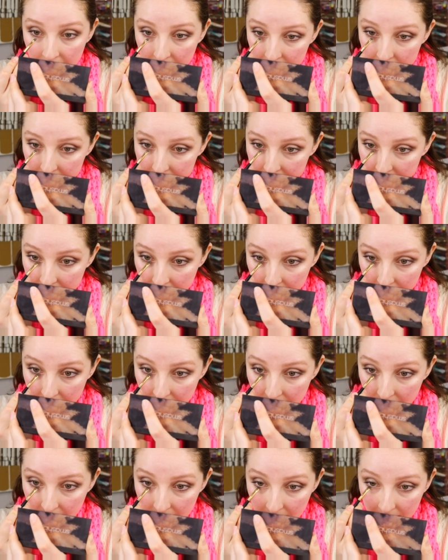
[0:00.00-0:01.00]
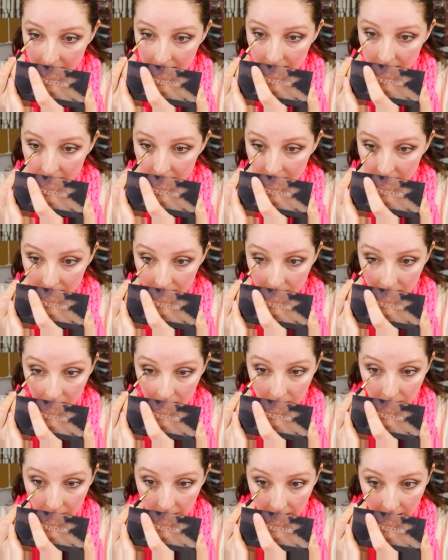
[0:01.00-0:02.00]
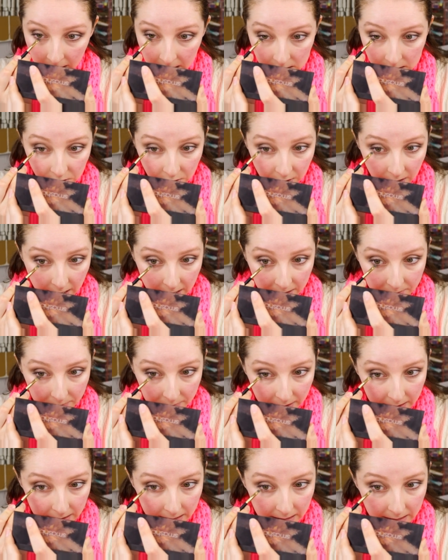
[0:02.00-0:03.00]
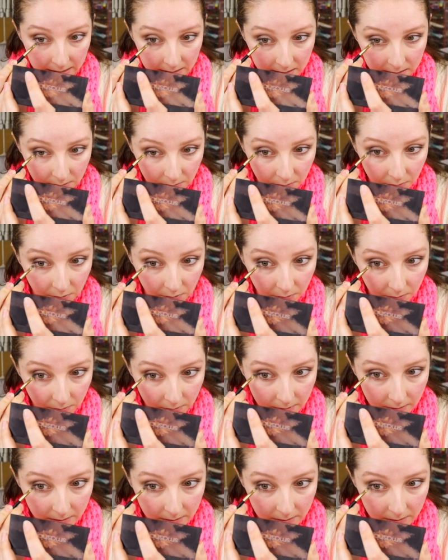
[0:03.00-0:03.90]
and I'm gonna line the lower lash line with this. Ooh,